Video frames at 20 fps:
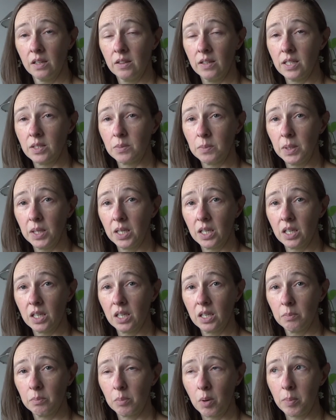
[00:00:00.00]
this
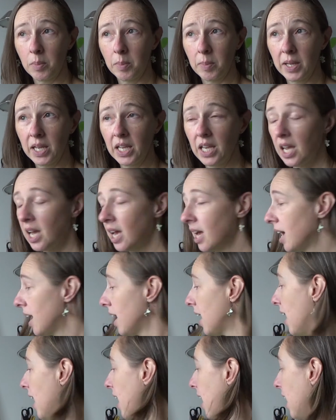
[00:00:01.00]
week probably
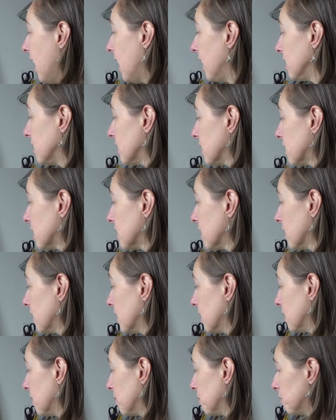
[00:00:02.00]
and
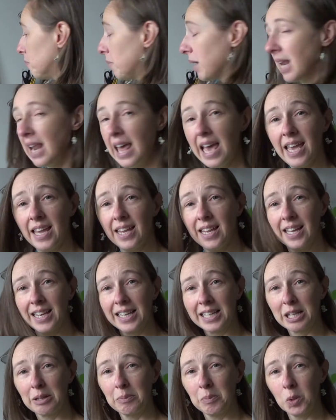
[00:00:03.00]
play a
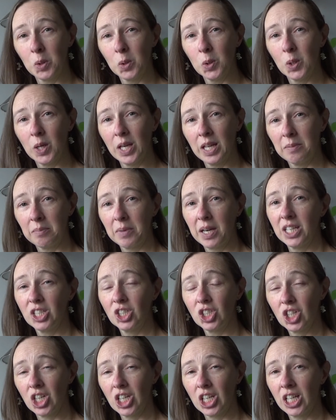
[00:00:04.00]
little more in my
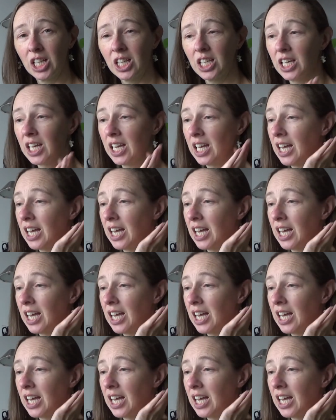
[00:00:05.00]
journal,